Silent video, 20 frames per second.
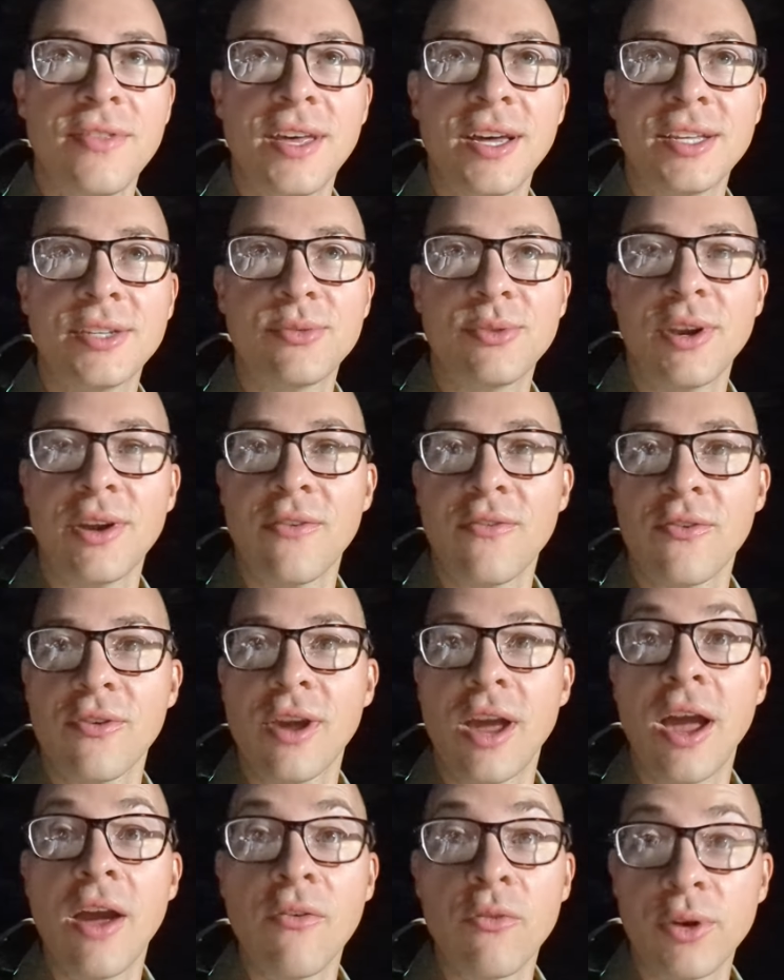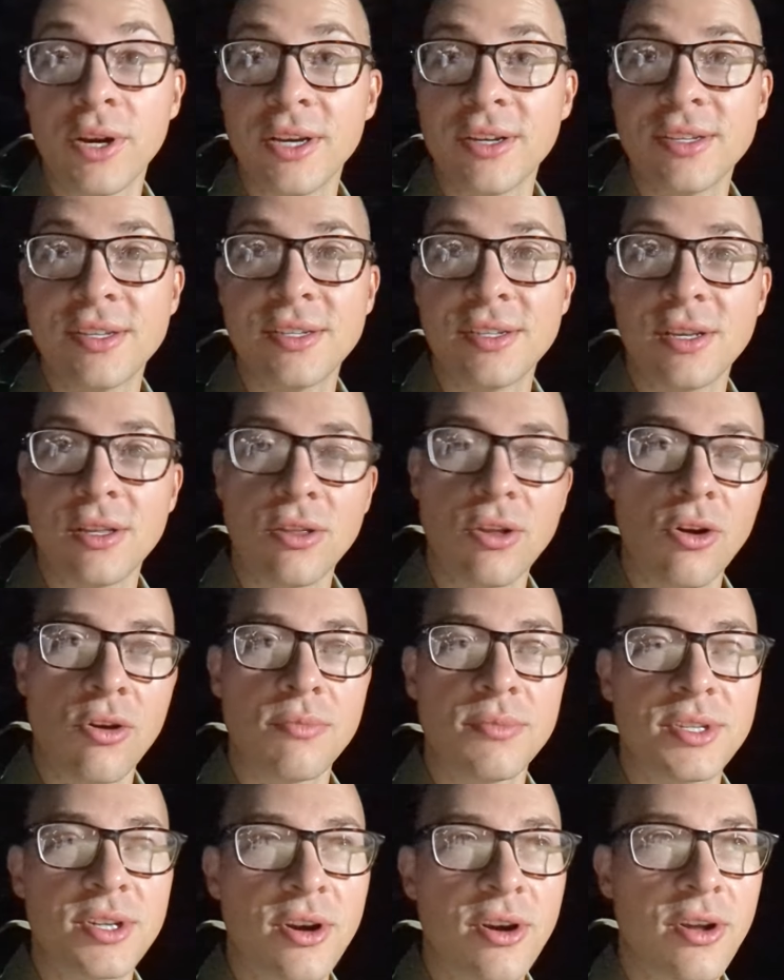That's whenever everyone else's
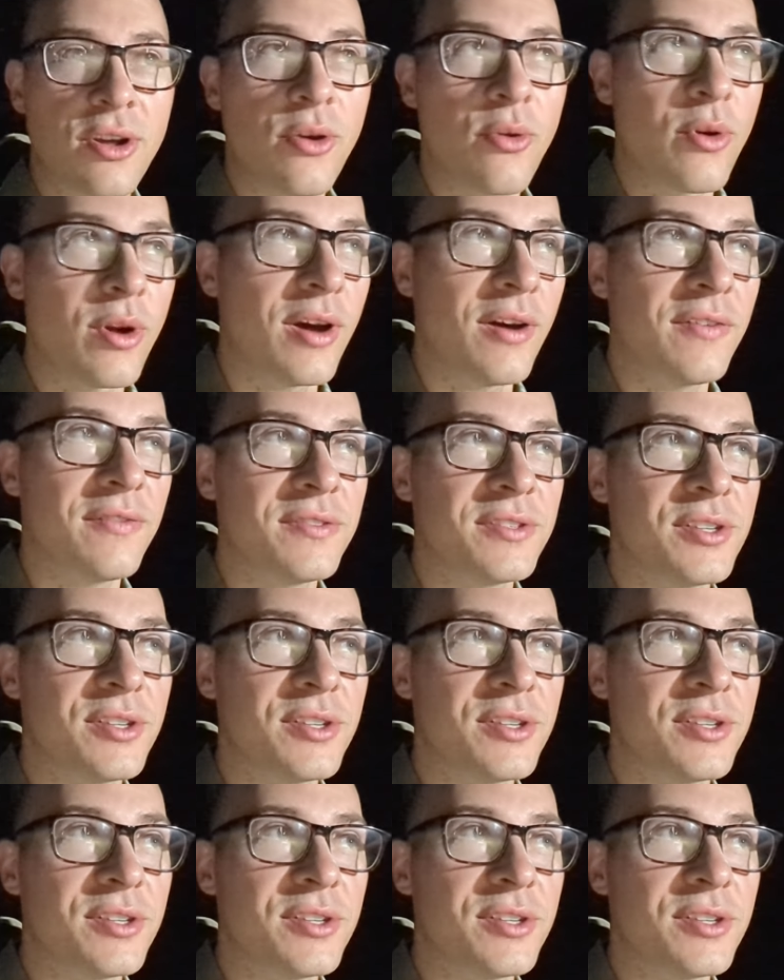alarm started going off,